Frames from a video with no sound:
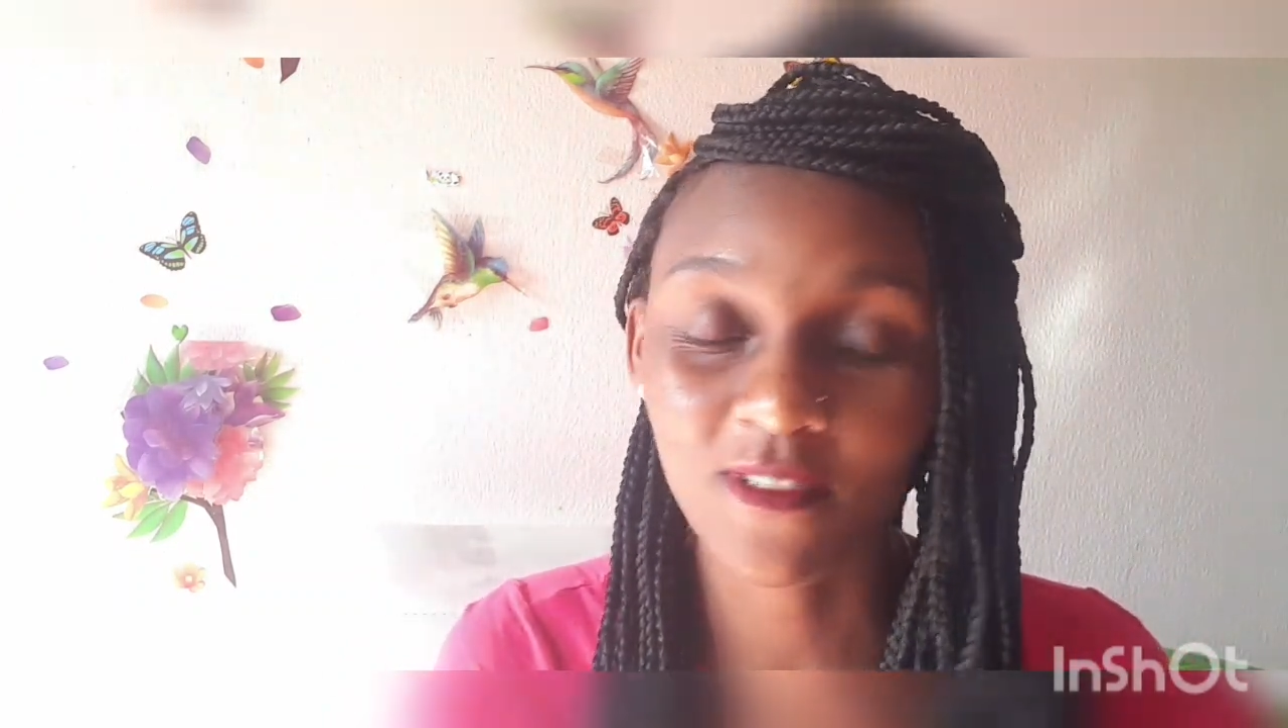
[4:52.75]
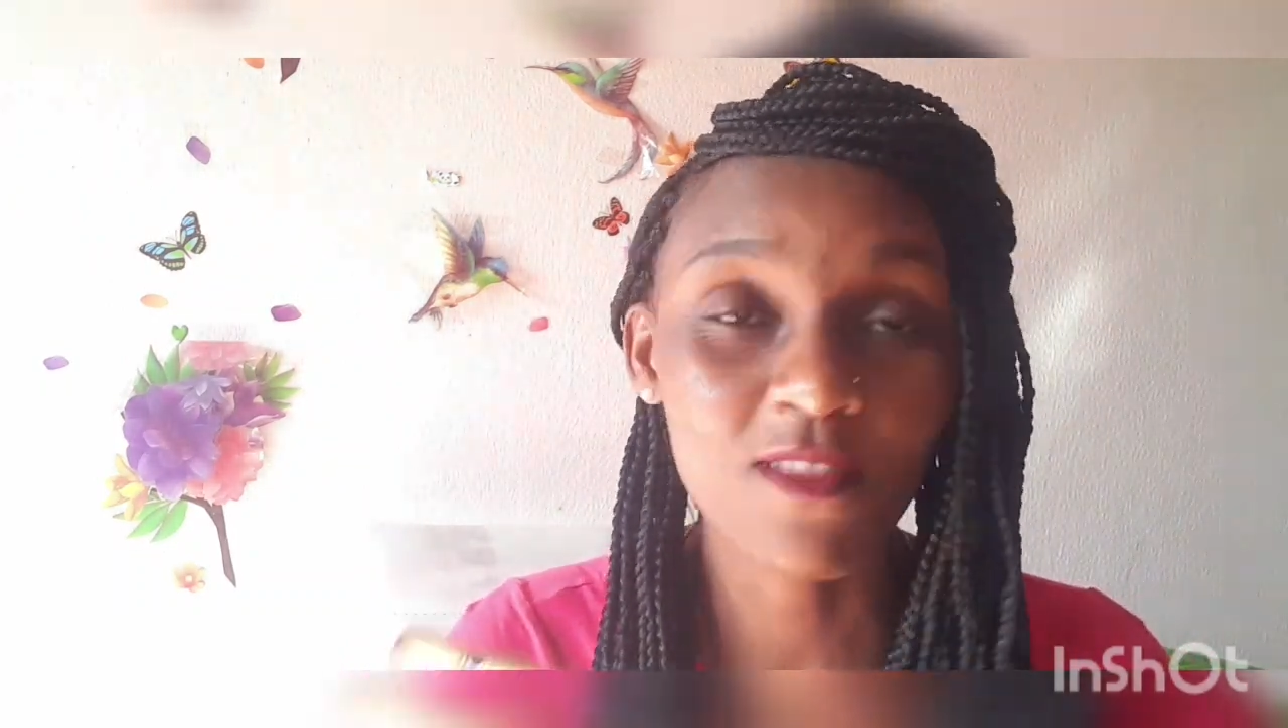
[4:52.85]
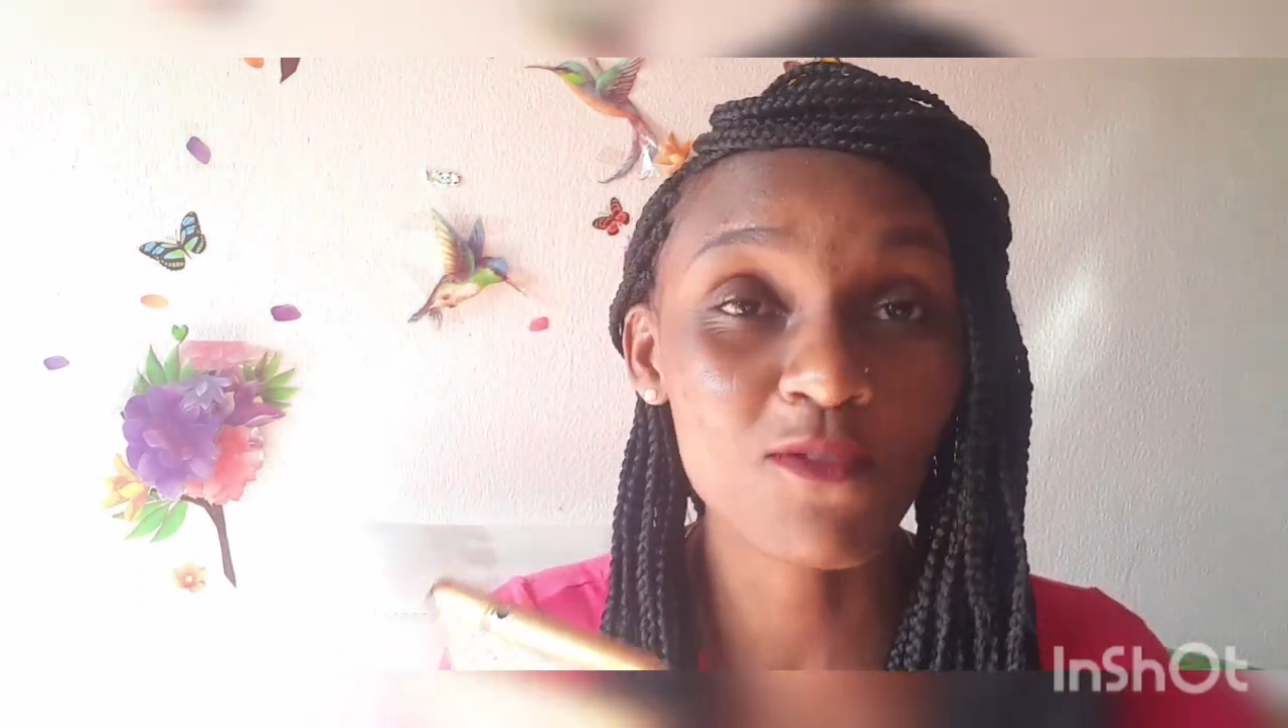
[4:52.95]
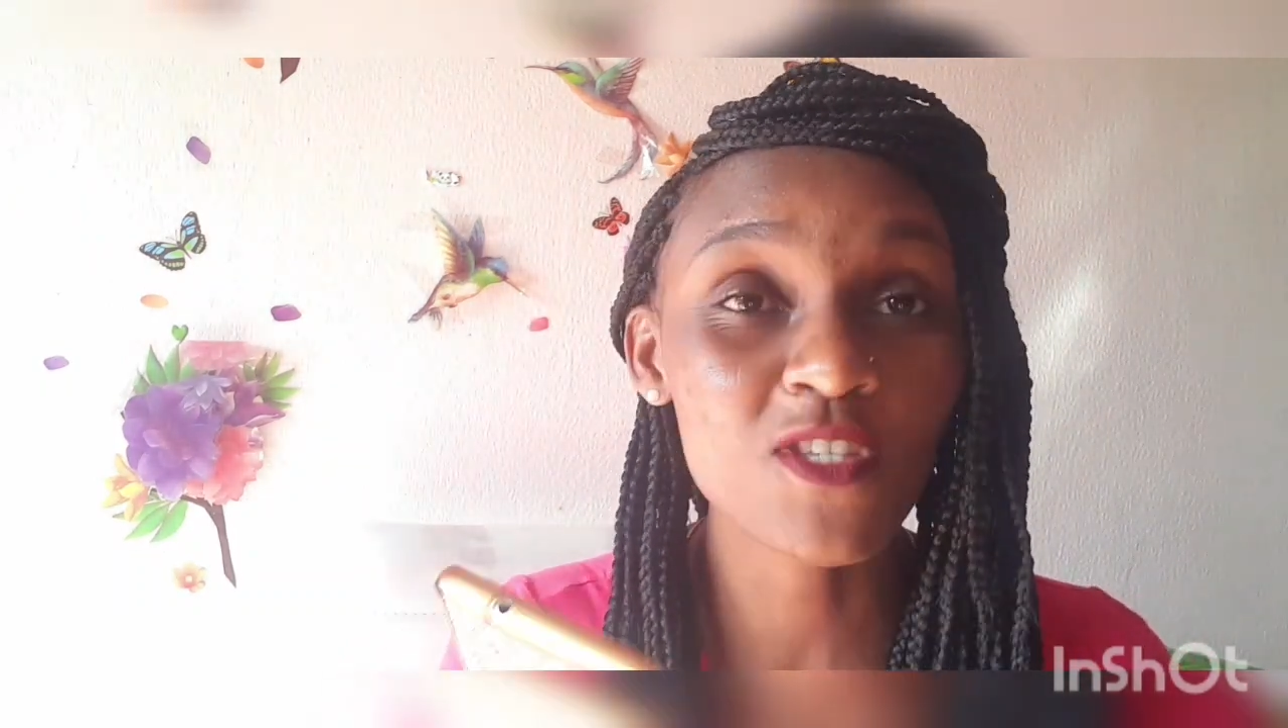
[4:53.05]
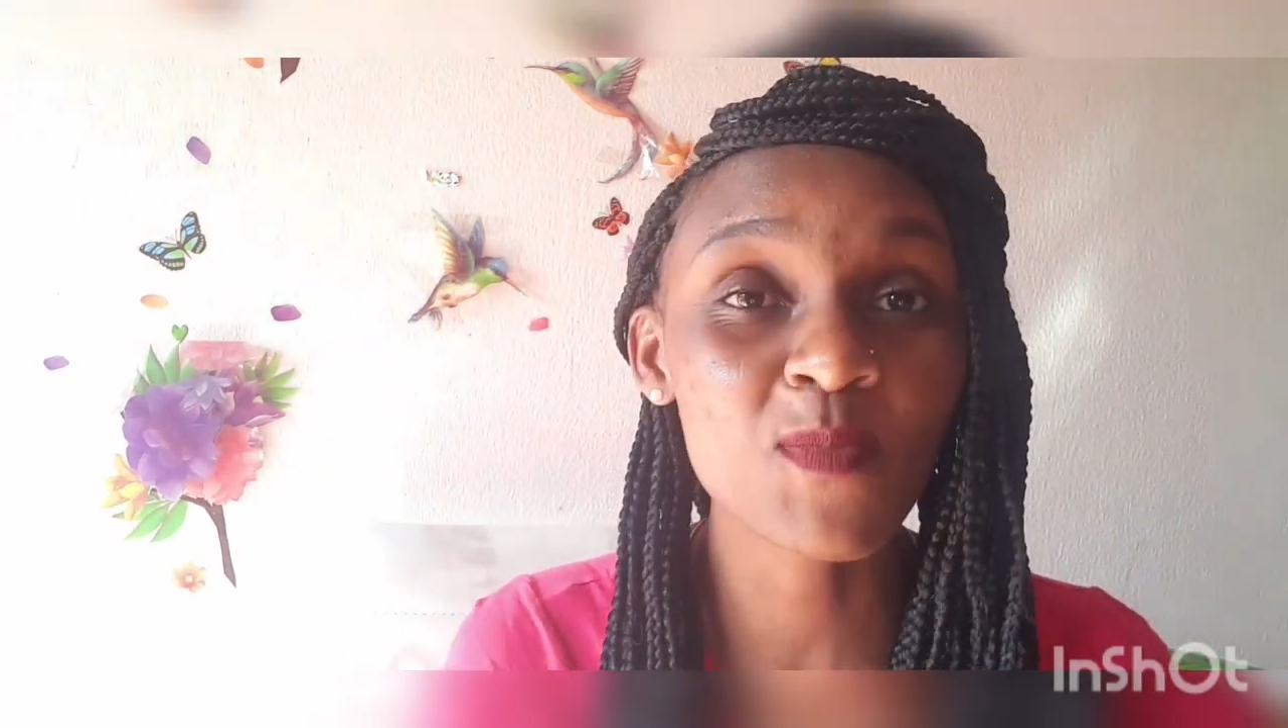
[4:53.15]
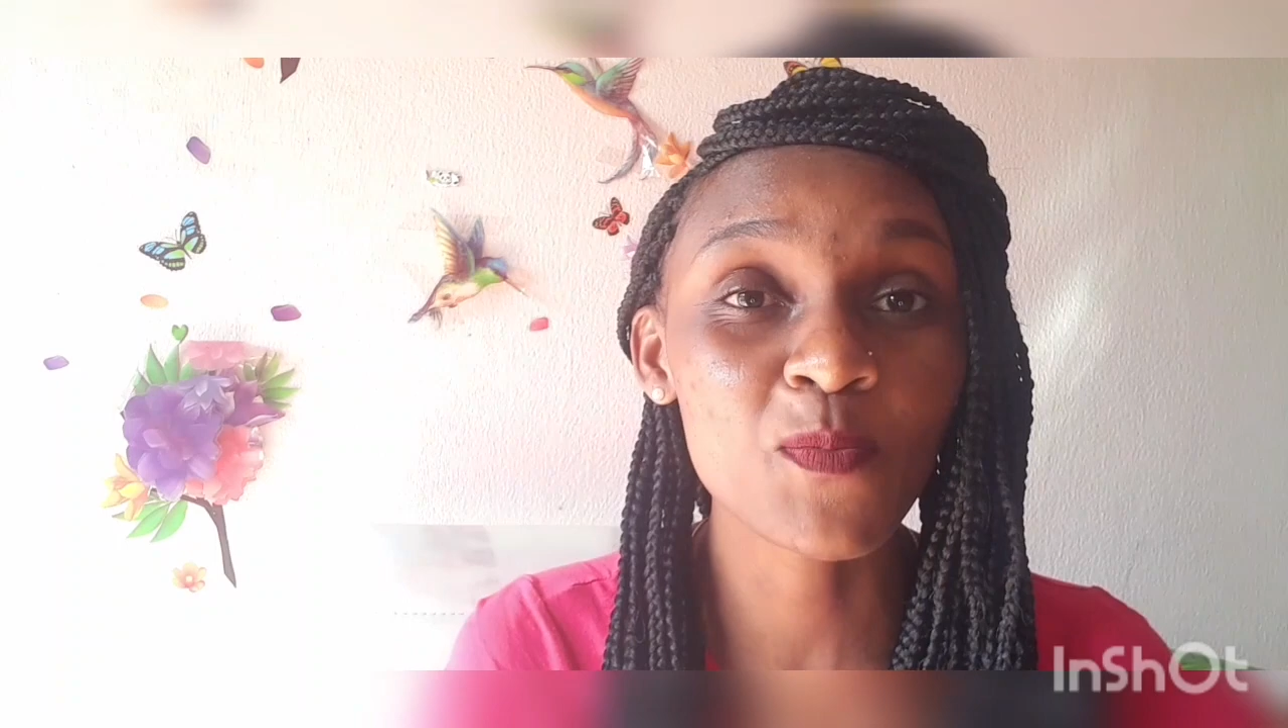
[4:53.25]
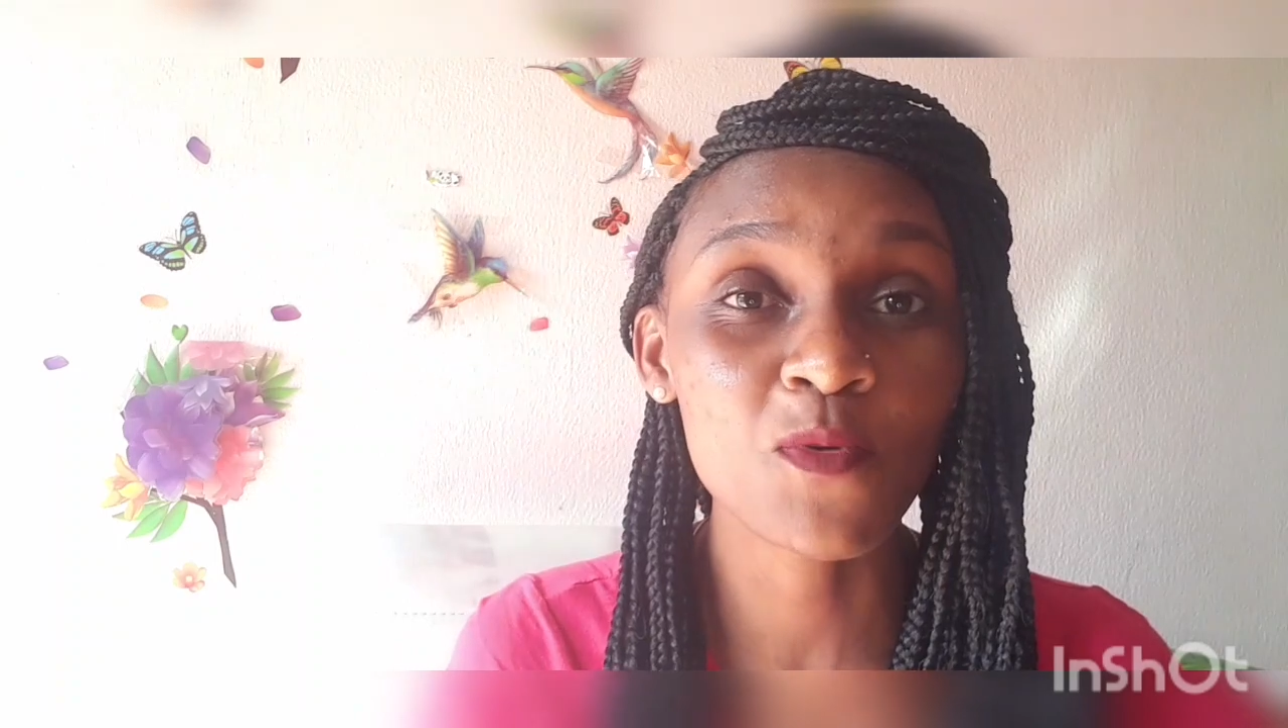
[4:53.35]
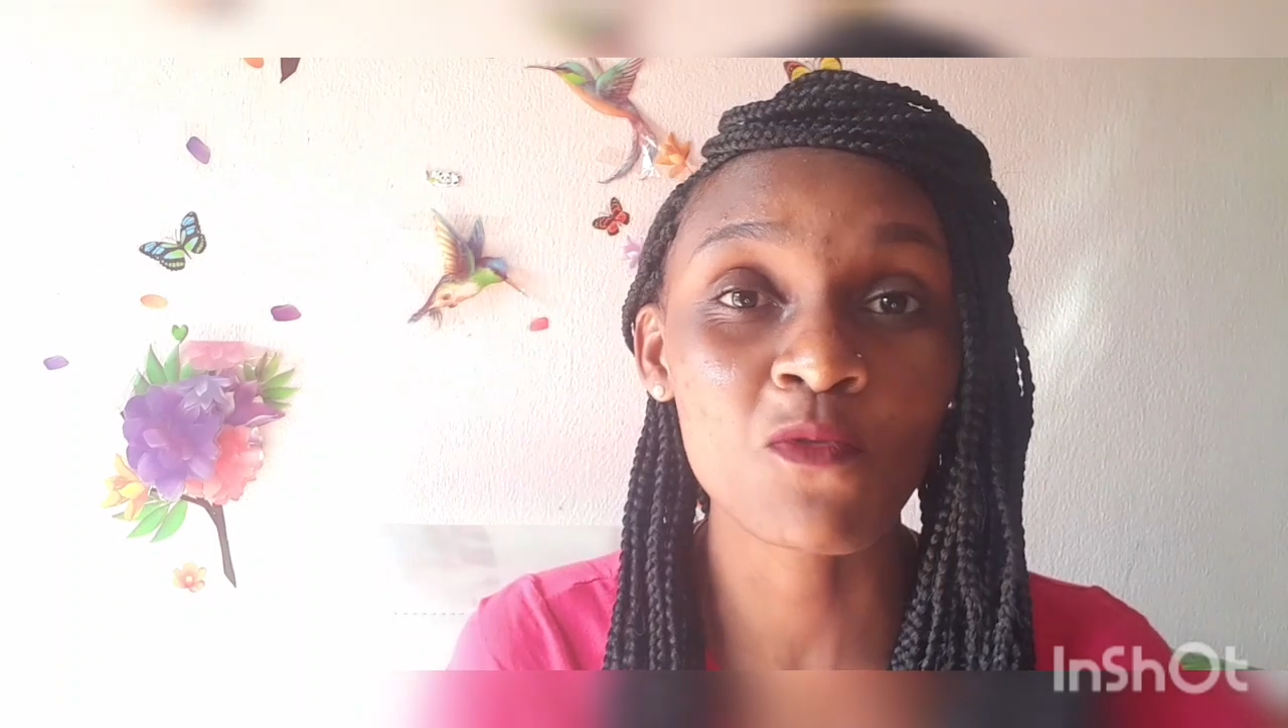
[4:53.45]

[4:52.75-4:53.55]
Those people who